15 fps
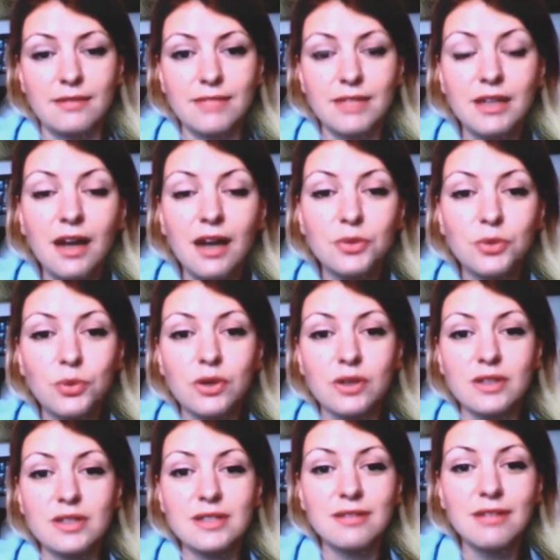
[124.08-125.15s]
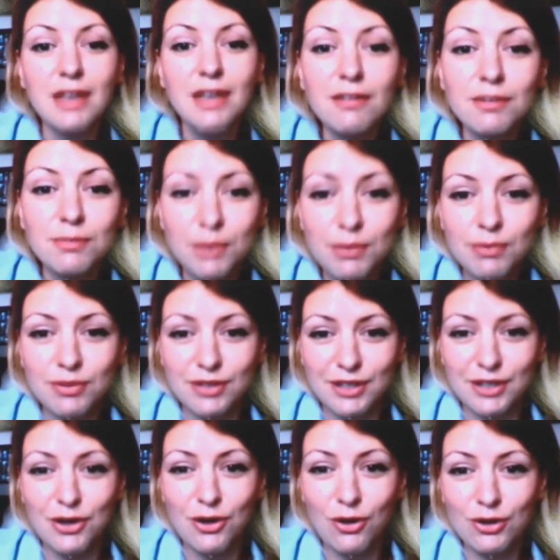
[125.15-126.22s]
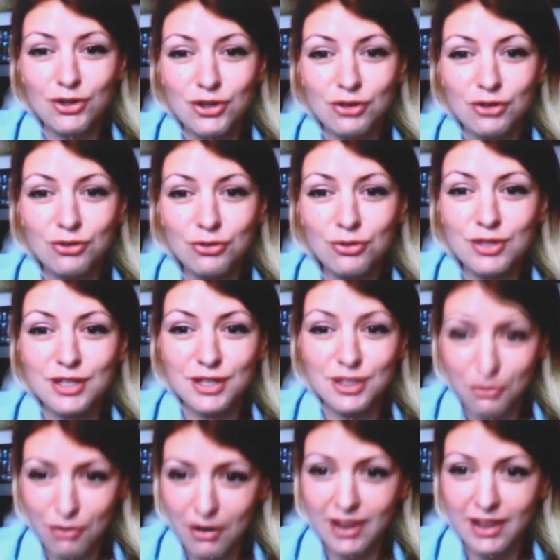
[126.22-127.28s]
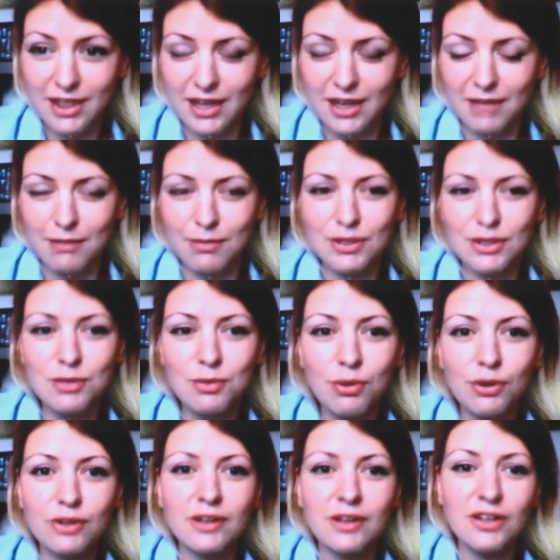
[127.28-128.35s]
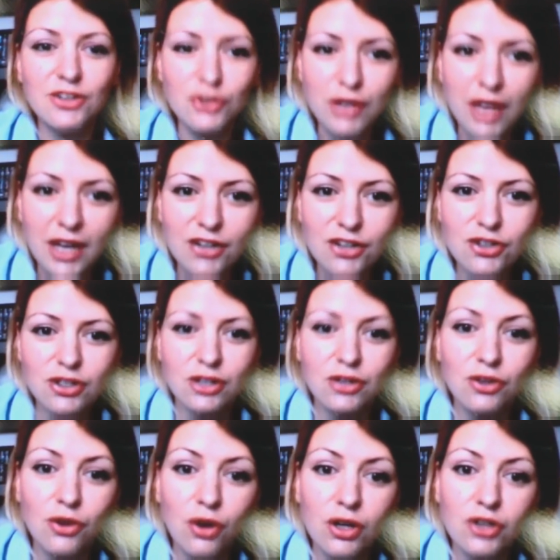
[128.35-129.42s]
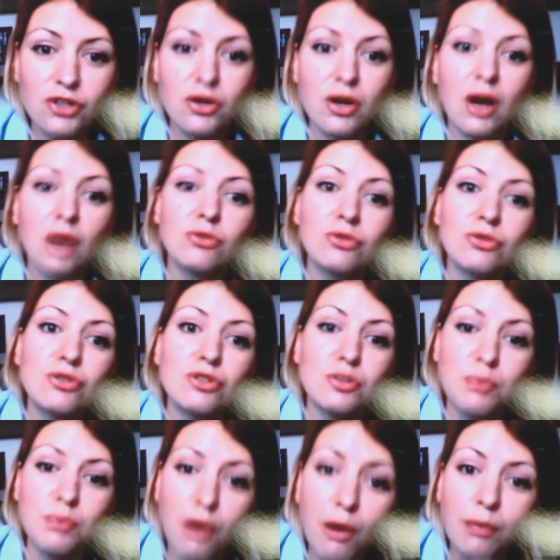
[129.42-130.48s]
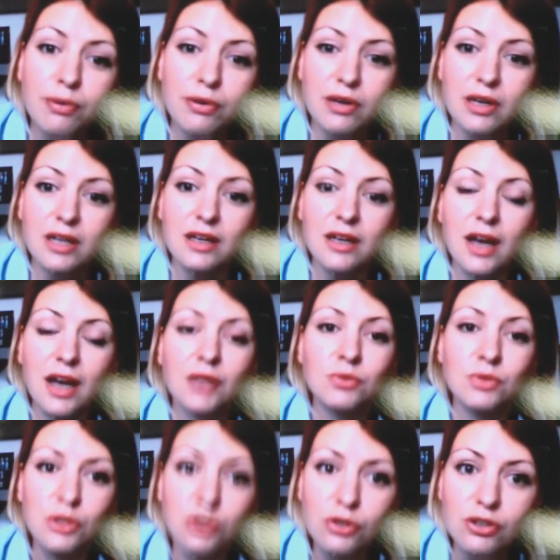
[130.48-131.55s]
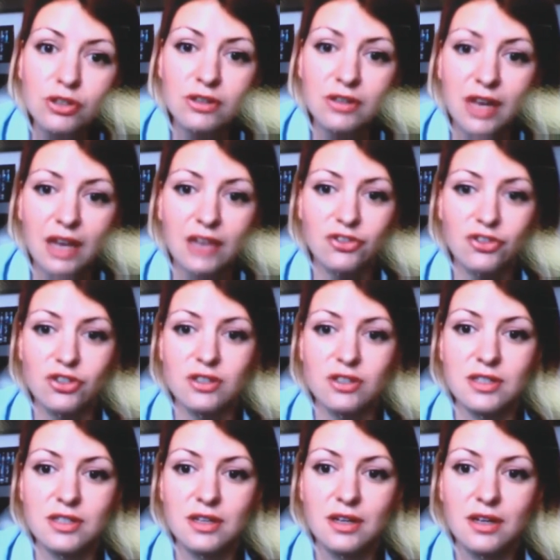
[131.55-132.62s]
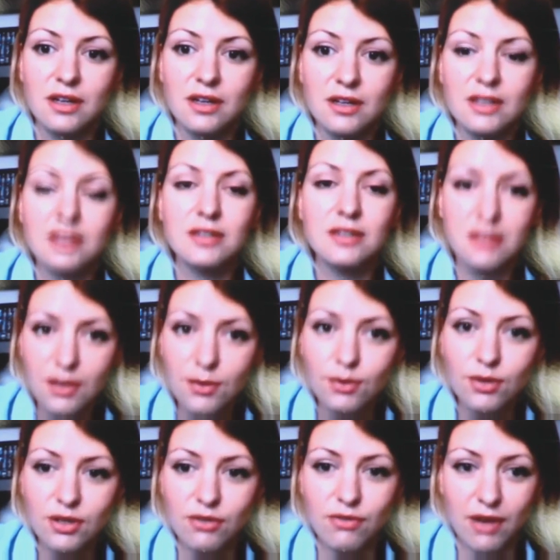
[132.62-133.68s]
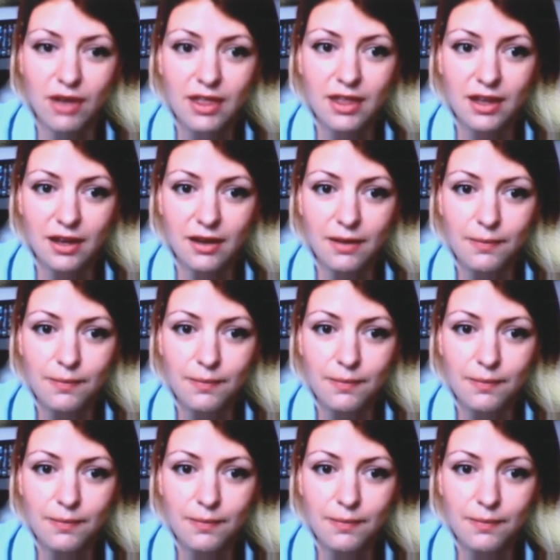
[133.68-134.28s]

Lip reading: In other words, giving people technology and tools is the right thing, but supporting education and knowledge on how to use it properly and with good intentions is as equally the right thing.